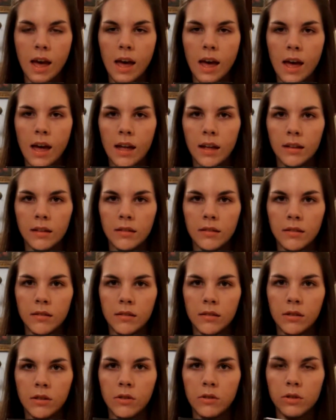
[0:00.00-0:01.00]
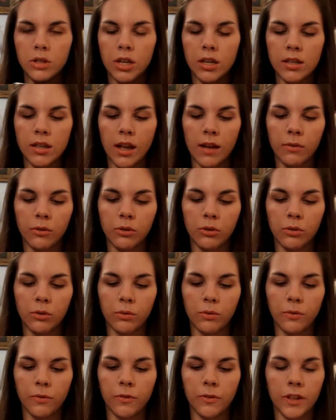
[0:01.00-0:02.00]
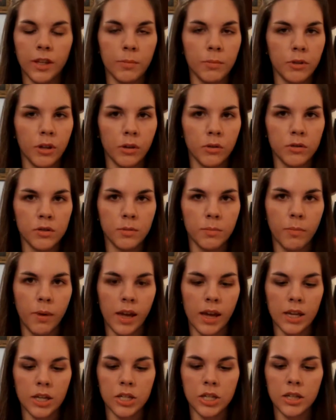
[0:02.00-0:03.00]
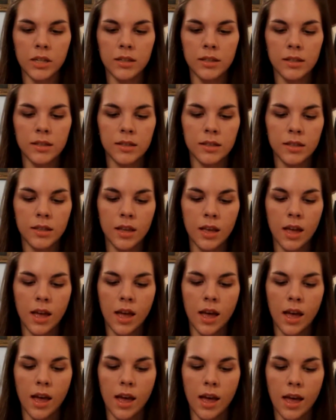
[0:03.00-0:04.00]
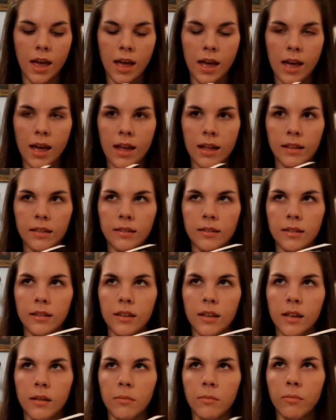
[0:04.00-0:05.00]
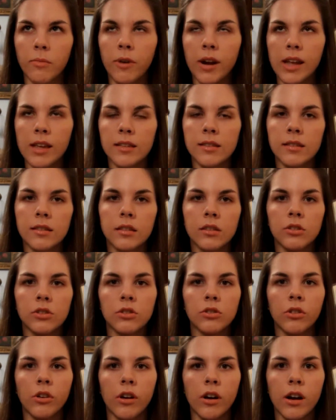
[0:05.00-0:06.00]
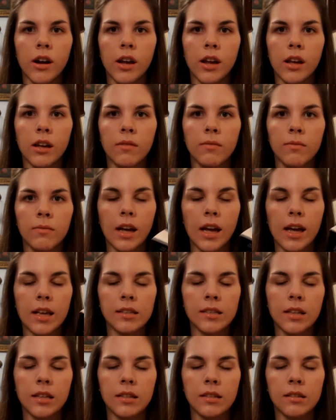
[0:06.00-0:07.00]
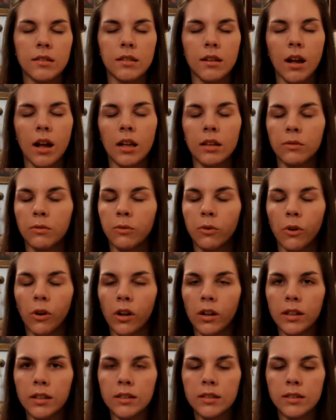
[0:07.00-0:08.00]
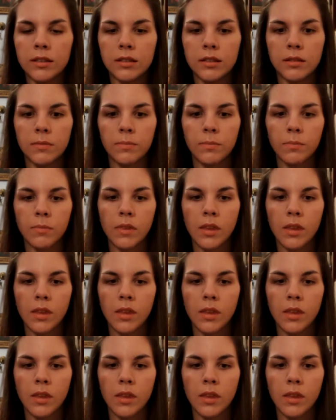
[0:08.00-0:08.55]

and you just have to flip those pages and embrace the story as it unfolds,